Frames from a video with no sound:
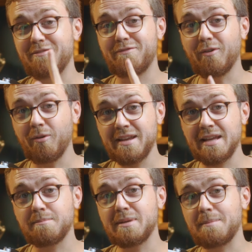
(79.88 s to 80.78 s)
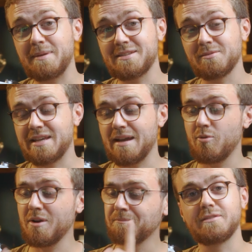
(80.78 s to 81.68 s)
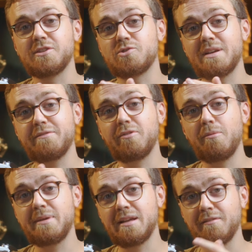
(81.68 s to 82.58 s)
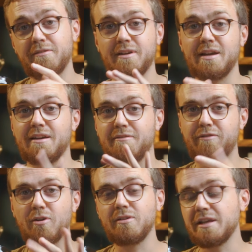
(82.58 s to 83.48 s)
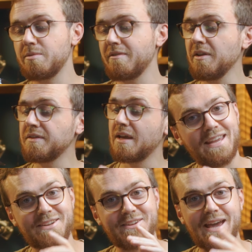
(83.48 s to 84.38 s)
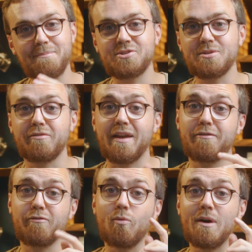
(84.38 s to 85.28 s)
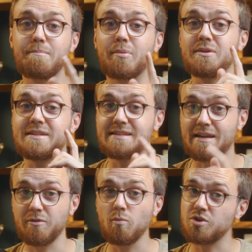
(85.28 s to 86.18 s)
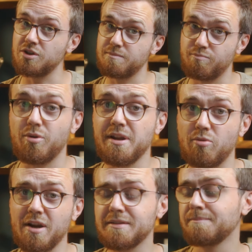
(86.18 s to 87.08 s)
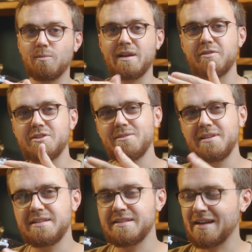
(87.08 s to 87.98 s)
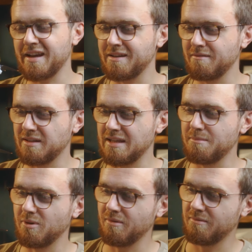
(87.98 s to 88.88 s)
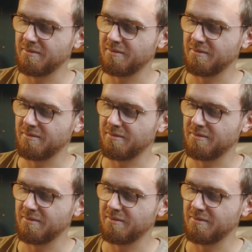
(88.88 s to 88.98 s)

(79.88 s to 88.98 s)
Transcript: 48 megapixel camera, 24mm focal equivalent, and an aperture of f1.7, which is pretty bright. We have a newly designed gimbal